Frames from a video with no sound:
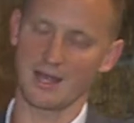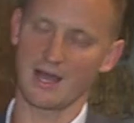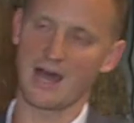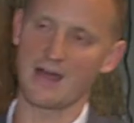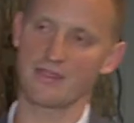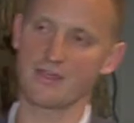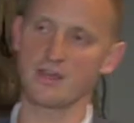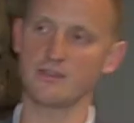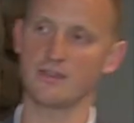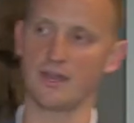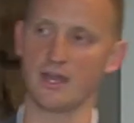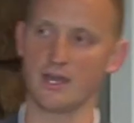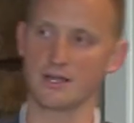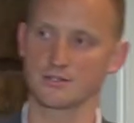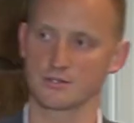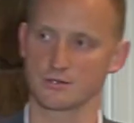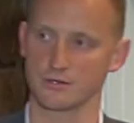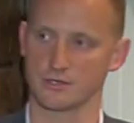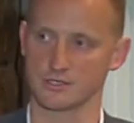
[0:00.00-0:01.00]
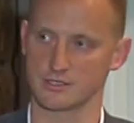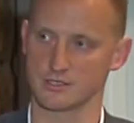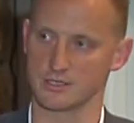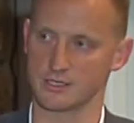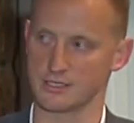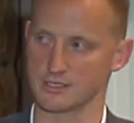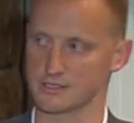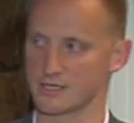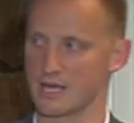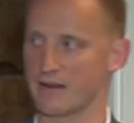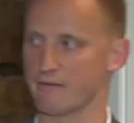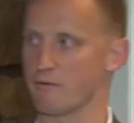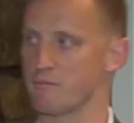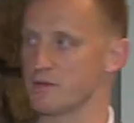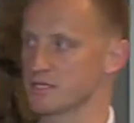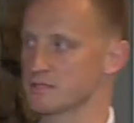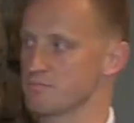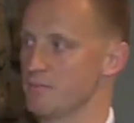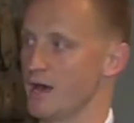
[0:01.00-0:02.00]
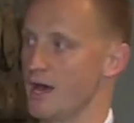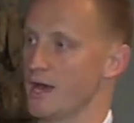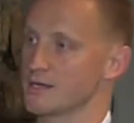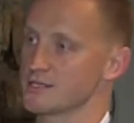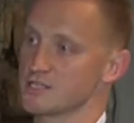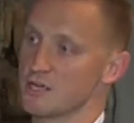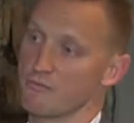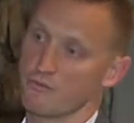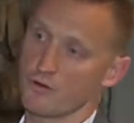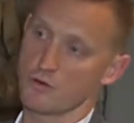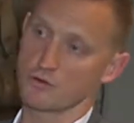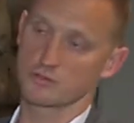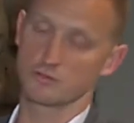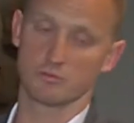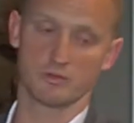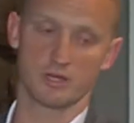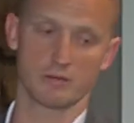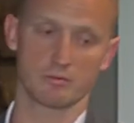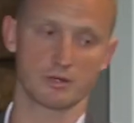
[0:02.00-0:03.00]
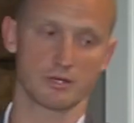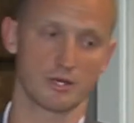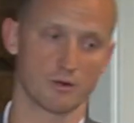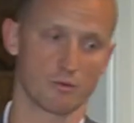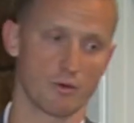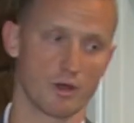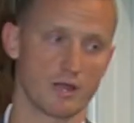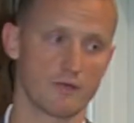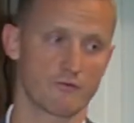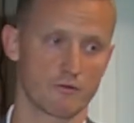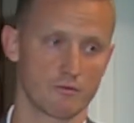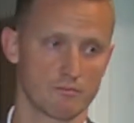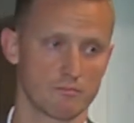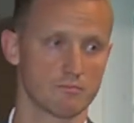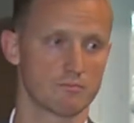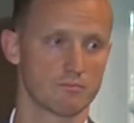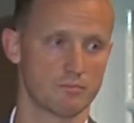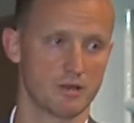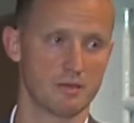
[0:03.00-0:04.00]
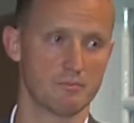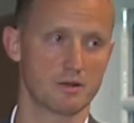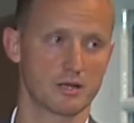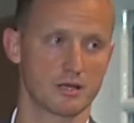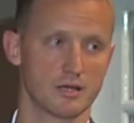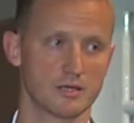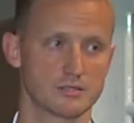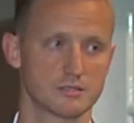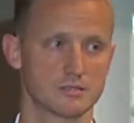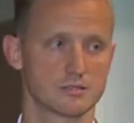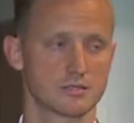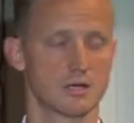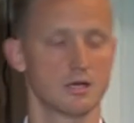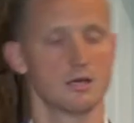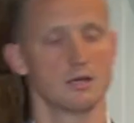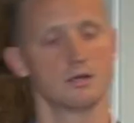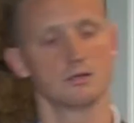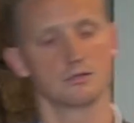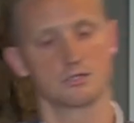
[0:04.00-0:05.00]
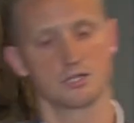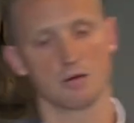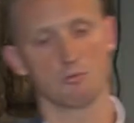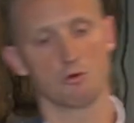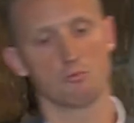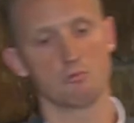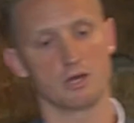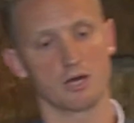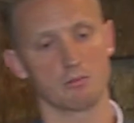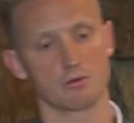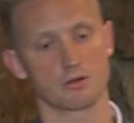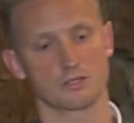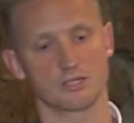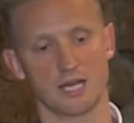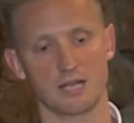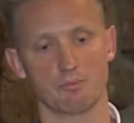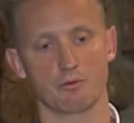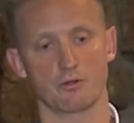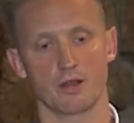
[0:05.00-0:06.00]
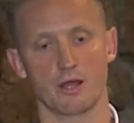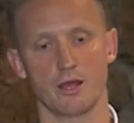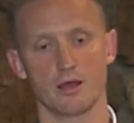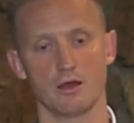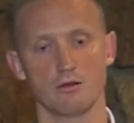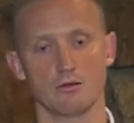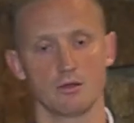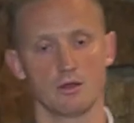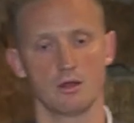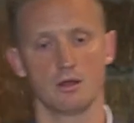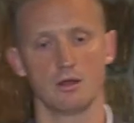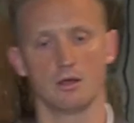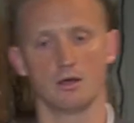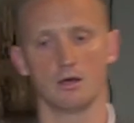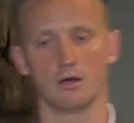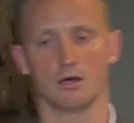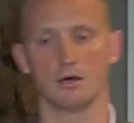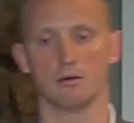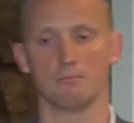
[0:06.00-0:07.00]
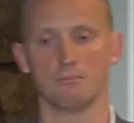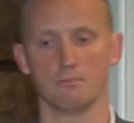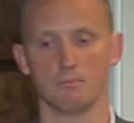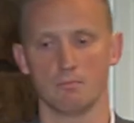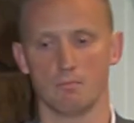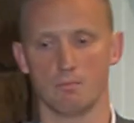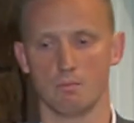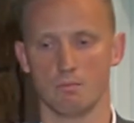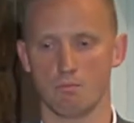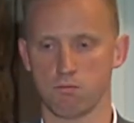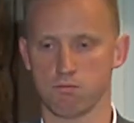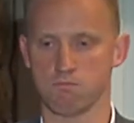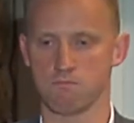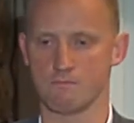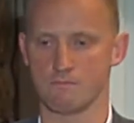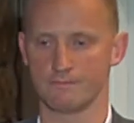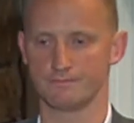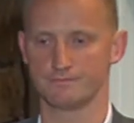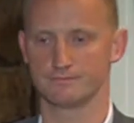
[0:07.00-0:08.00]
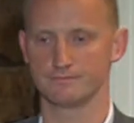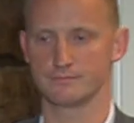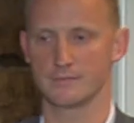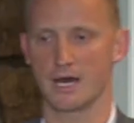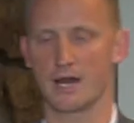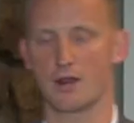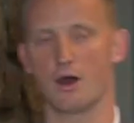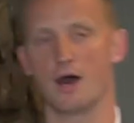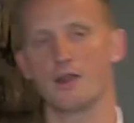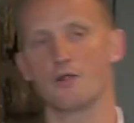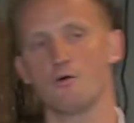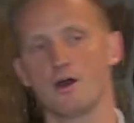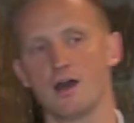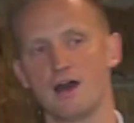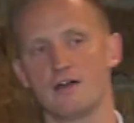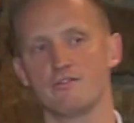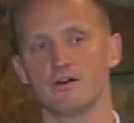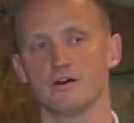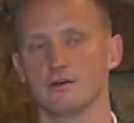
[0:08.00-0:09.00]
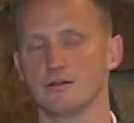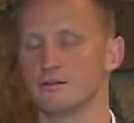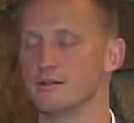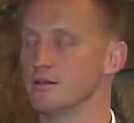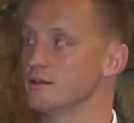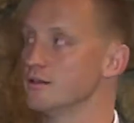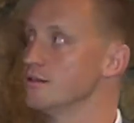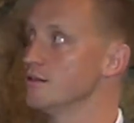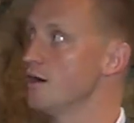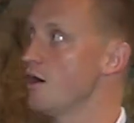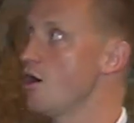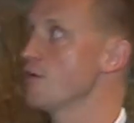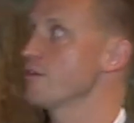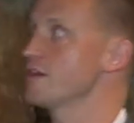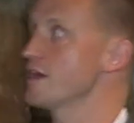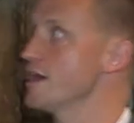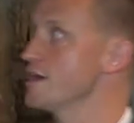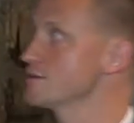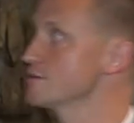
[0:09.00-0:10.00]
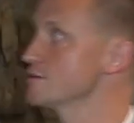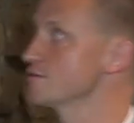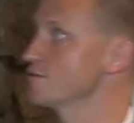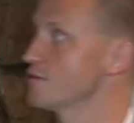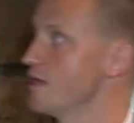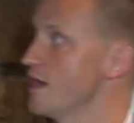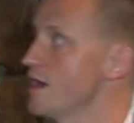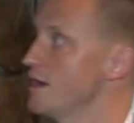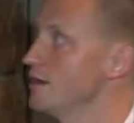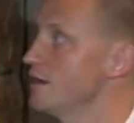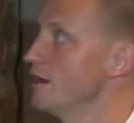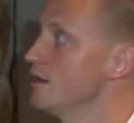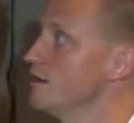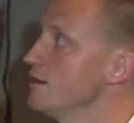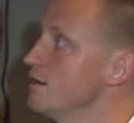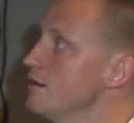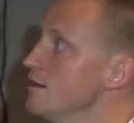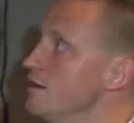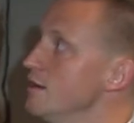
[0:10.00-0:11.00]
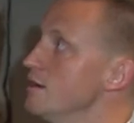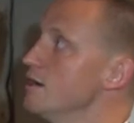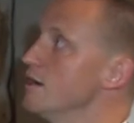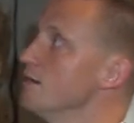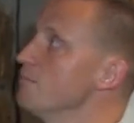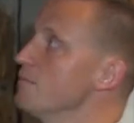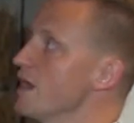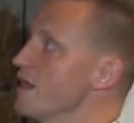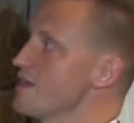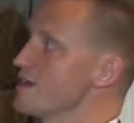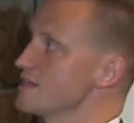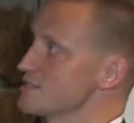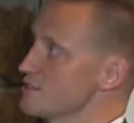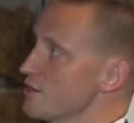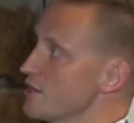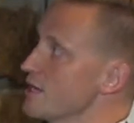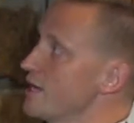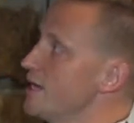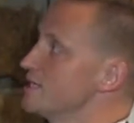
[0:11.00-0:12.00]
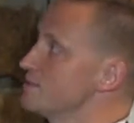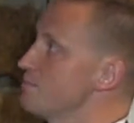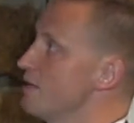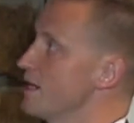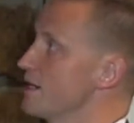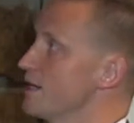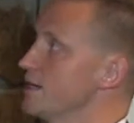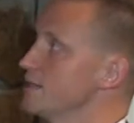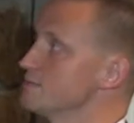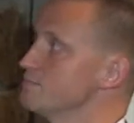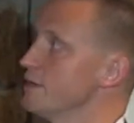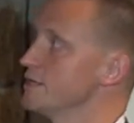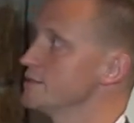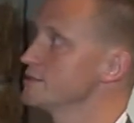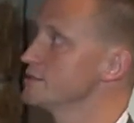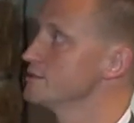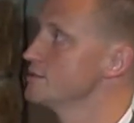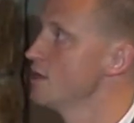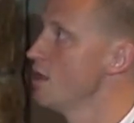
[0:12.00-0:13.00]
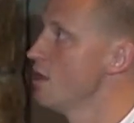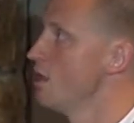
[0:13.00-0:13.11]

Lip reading: I think the answer is kind of a mixed bag. Some folks will be able to get away from pain medications. Some will be able to taper down. I don't have all the answers for that yet, but I think it's on a case-by-case basis.